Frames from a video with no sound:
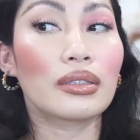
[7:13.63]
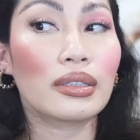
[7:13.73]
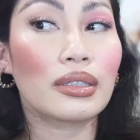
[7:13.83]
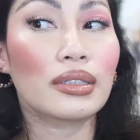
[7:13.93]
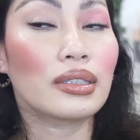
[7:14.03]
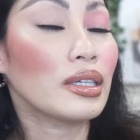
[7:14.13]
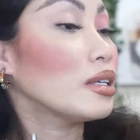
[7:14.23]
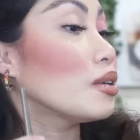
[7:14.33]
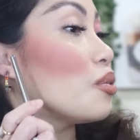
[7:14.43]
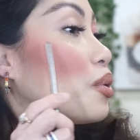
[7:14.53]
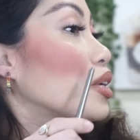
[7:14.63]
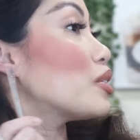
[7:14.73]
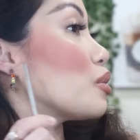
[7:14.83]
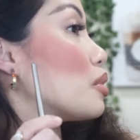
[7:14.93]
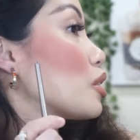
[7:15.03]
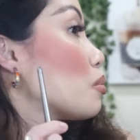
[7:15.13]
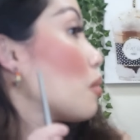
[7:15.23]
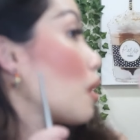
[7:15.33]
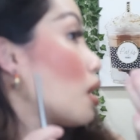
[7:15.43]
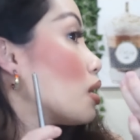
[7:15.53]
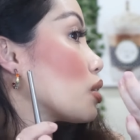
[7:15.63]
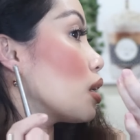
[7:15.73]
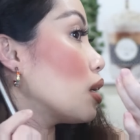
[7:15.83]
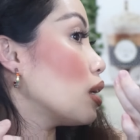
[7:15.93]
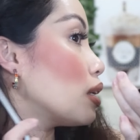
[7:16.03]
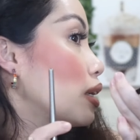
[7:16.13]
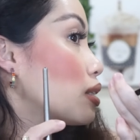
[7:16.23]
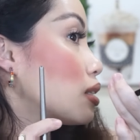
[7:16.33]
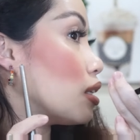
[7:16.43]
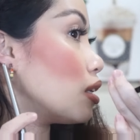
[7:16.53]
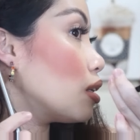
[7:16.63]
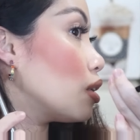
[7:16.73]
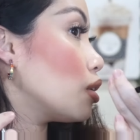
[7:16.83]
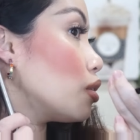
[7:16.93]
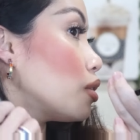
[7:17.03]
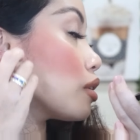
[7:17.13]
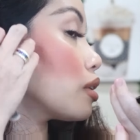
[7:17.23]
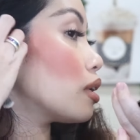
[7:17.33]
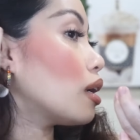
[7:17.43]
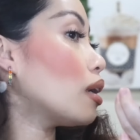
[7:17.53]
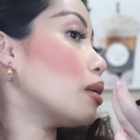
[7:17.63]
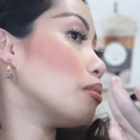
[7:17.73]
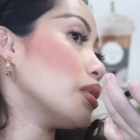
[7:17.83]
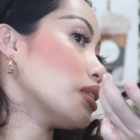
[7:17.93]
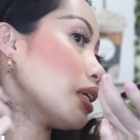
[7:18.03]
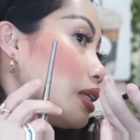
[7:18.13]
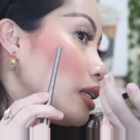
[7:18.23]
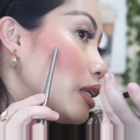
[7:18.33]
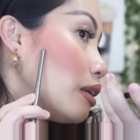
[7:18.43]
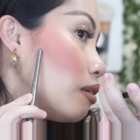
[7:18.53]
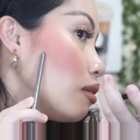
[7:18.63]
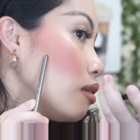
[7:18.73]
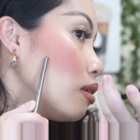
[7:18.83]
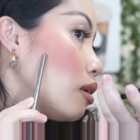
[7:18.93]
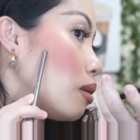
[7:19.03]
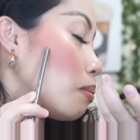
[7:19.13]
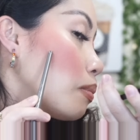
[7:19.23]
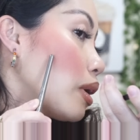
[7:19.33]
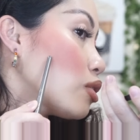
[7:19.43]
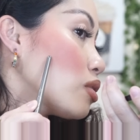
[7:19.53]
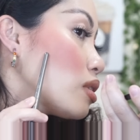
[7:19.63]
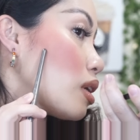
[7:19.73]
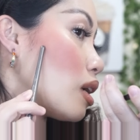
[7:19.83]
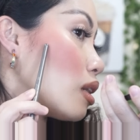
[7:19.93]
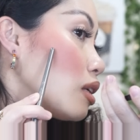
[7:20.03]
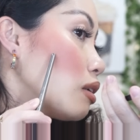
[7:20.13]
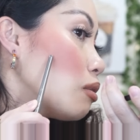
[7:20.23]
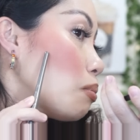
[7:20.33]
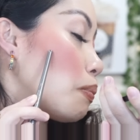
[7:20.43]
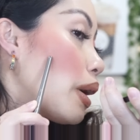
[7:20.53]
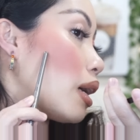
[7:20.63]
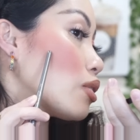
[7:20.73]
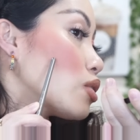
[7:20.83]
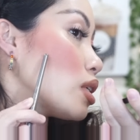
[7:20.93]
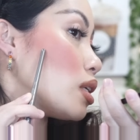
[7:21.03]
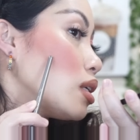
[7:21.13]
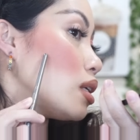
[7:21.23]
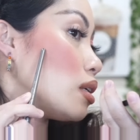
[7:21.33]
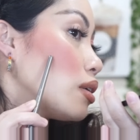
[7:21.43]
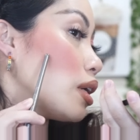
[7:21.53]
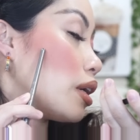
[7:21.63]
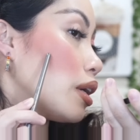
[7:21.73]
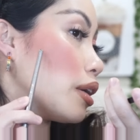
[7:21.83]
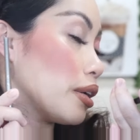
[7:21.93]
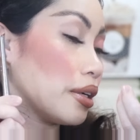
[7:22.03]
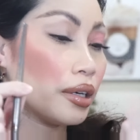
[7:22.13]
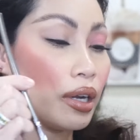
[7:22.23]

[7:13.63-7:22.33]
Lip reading: As you can see, way too much blush. Doesn't look, it's a little, I should say a little patchy here.